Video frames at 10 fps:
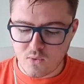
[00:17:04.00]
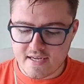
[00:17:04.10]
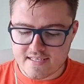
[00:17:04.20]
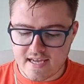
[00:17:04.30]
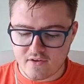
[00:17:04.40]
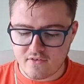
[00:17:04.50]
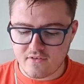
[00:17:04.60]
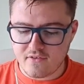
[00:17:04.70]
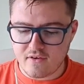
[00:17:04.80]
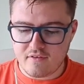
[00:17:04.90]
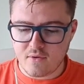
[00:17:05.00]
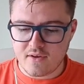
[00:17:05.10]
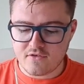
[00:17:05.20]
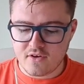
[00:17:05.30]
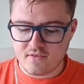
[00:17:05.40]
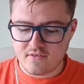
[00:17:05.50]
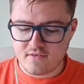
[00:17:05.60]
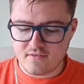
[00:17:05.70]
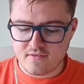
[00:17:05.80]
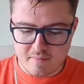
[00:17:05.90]
20 seconds. So if you have a question,
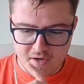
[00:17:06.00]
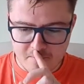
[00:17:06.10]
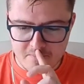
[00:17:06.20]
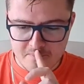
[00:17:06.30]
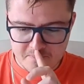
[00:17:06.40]
let me know.